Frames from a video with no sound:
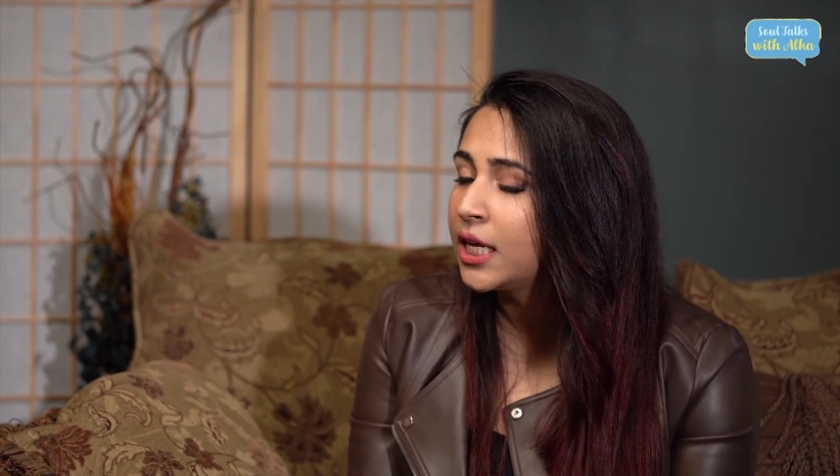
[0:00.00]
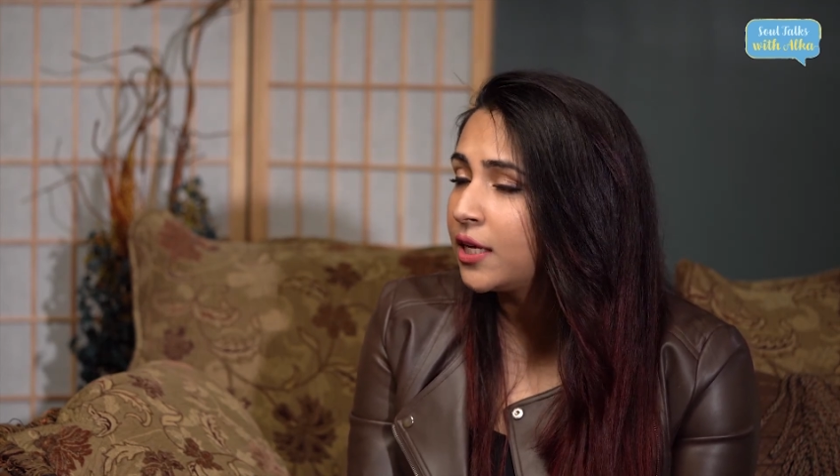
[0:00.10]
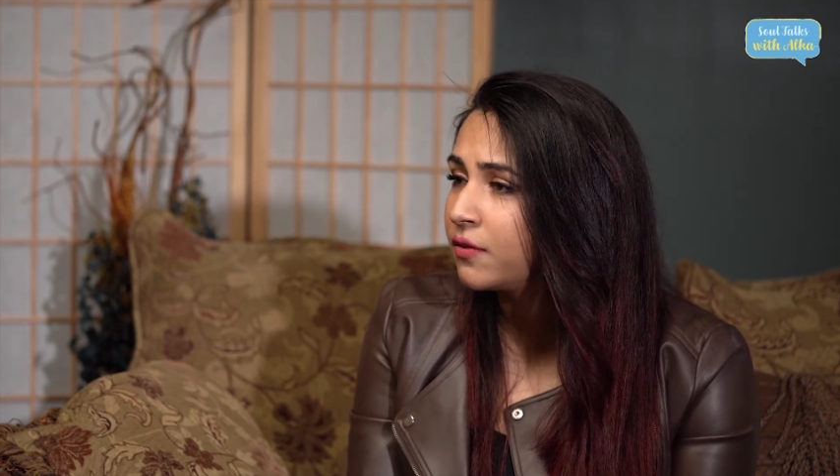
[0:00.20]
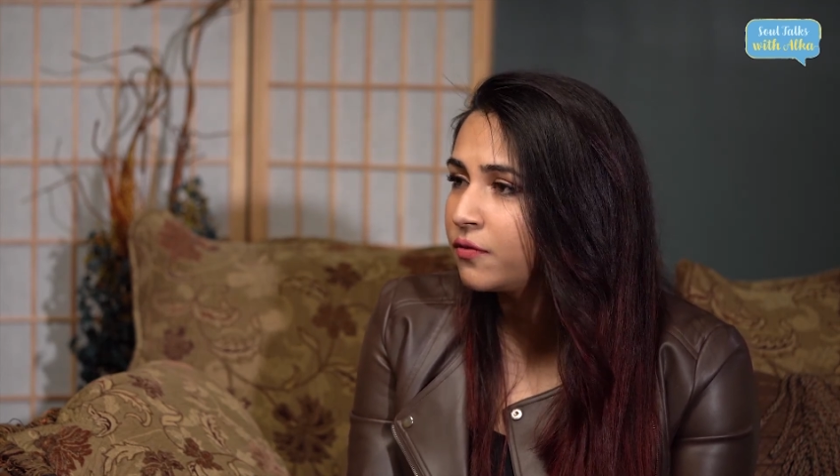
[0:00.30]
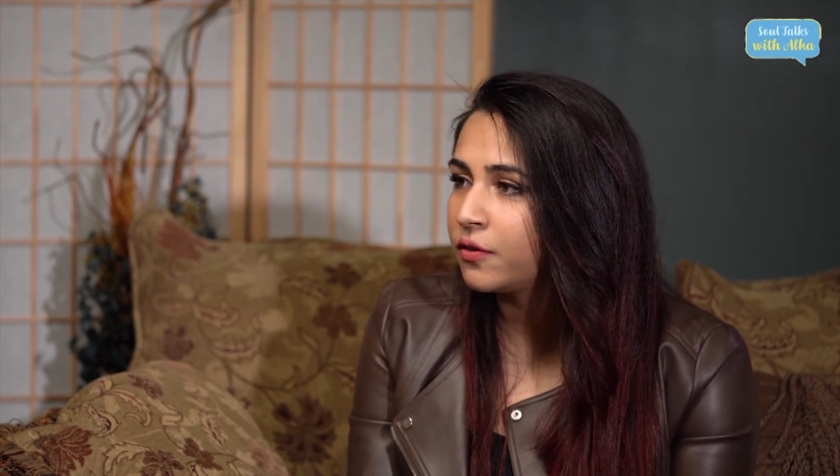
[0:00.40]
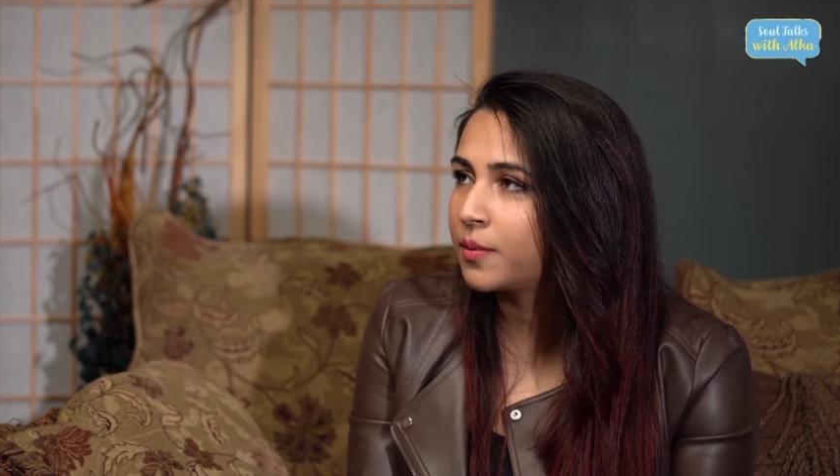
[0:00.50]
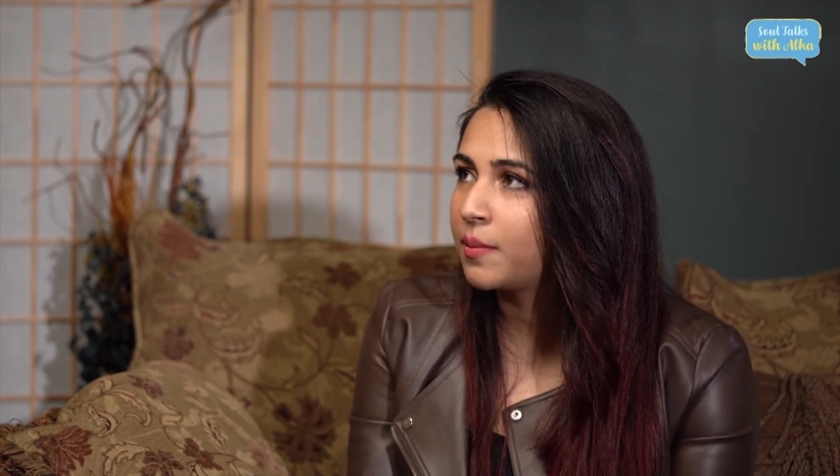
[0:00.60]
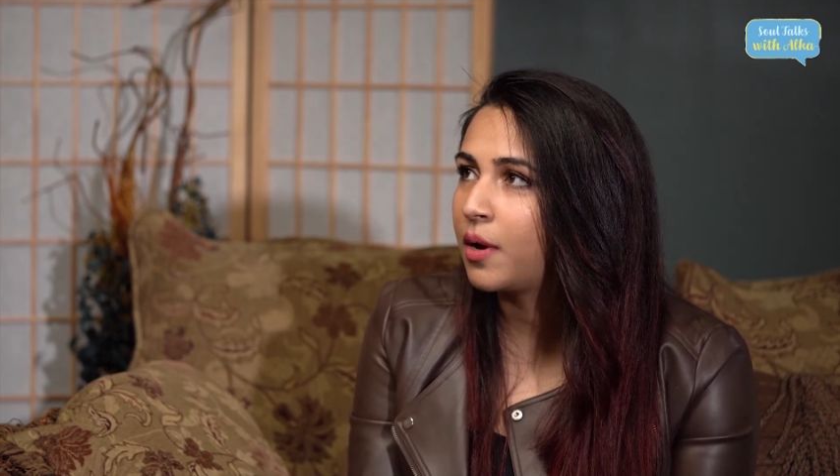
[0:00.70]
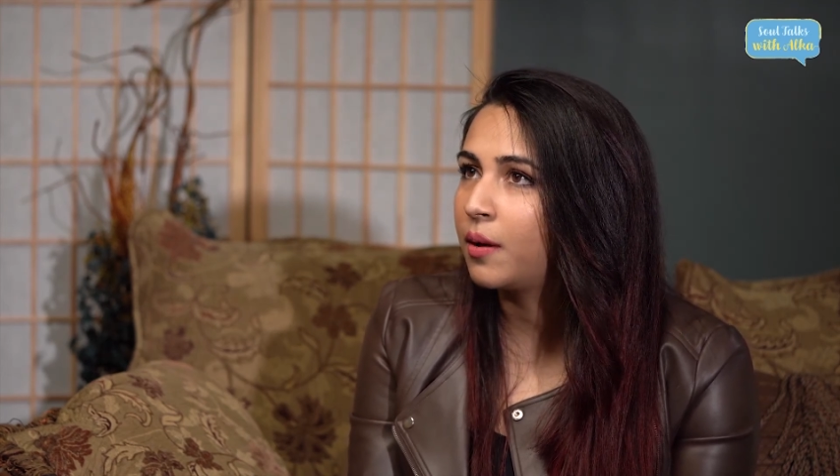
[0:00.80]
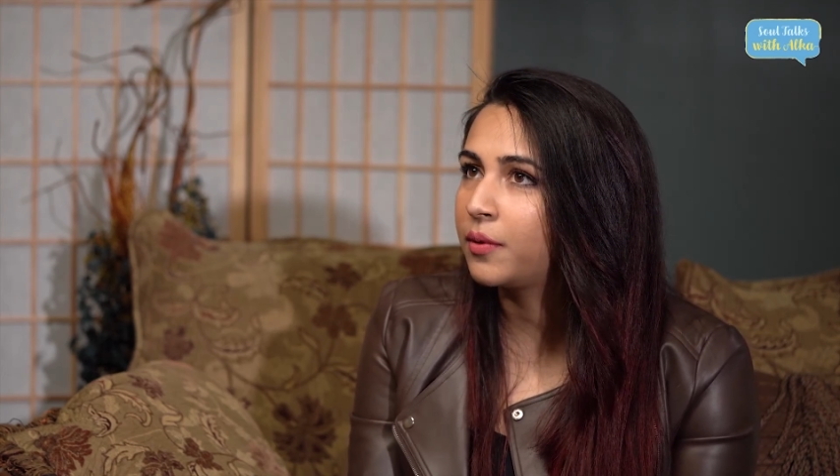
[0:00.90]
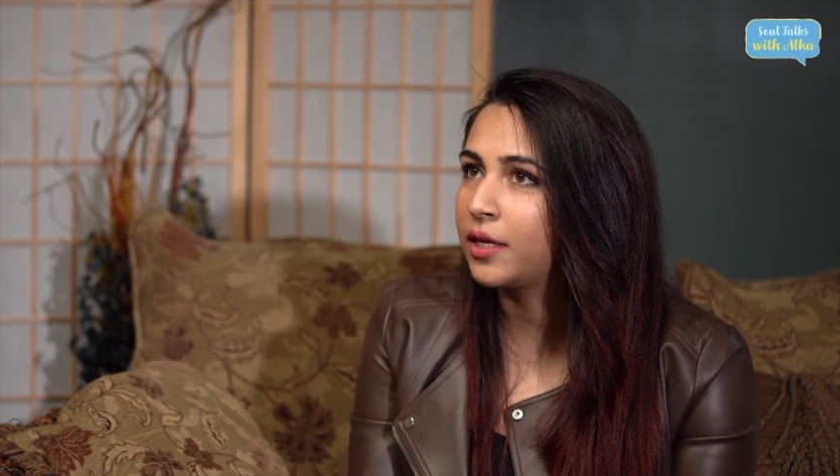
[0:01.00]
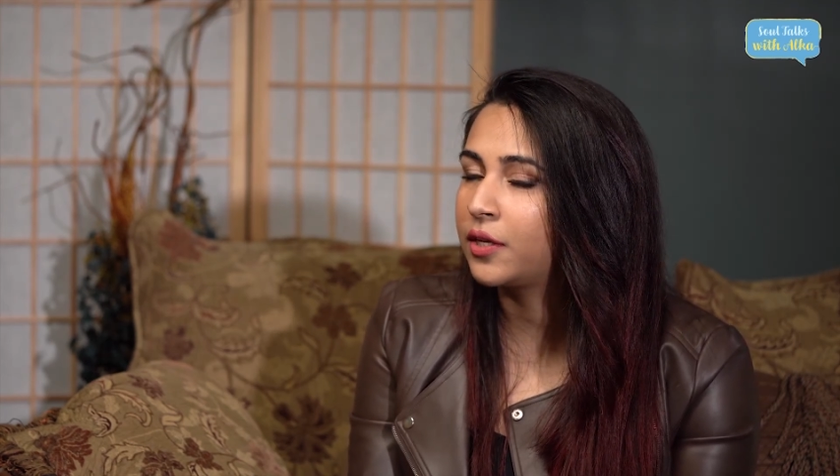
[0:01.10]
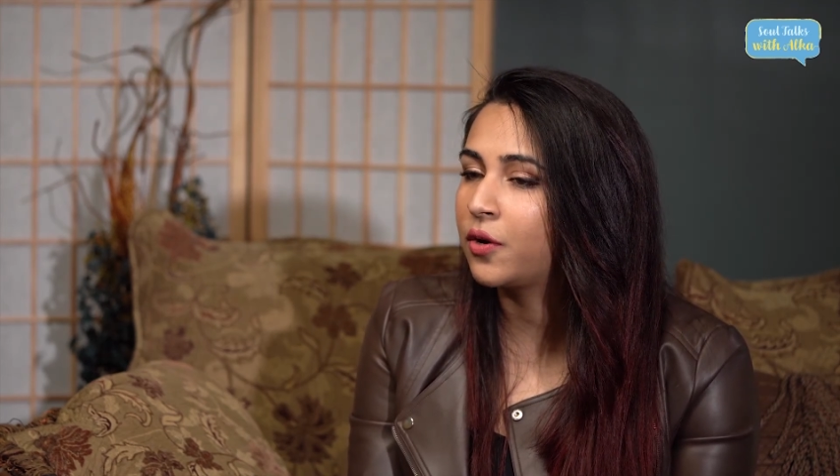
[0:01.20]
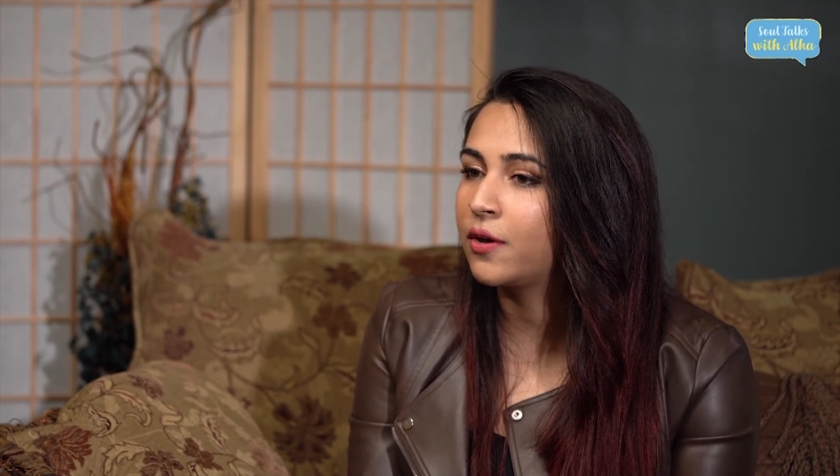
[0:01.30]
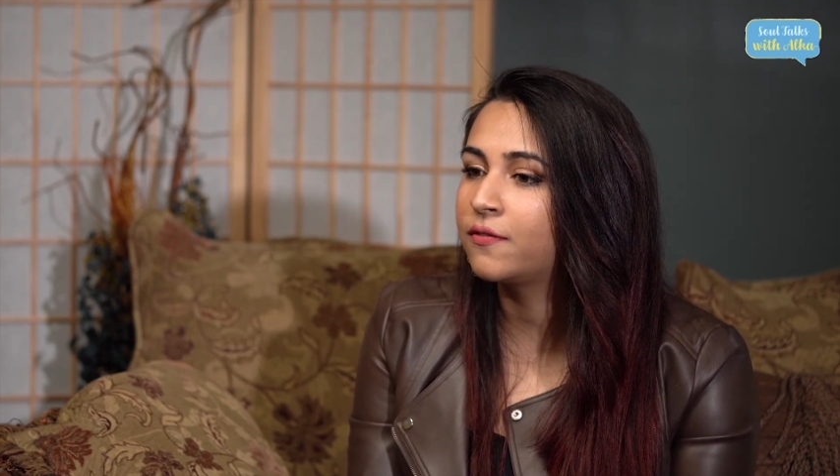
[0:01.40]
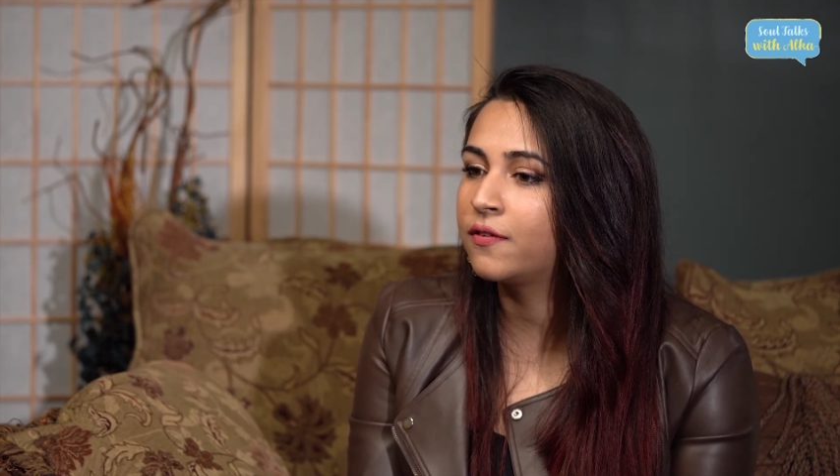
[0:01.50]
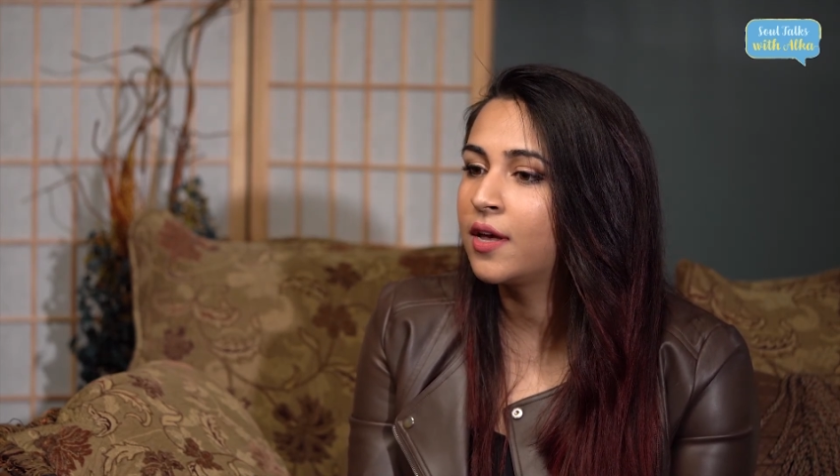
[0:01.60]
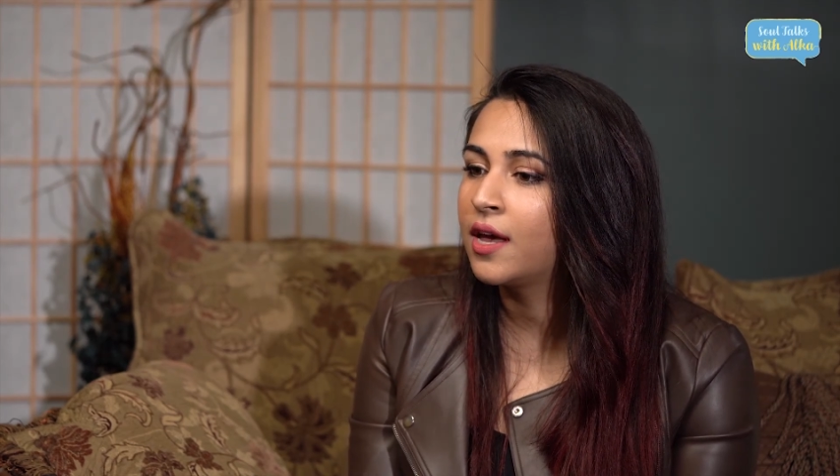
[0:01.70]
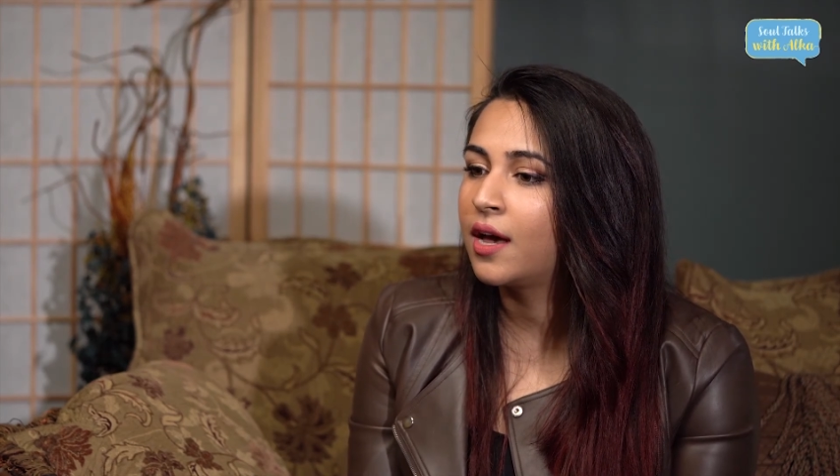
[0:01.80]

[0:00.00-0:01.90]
Even for my mom, if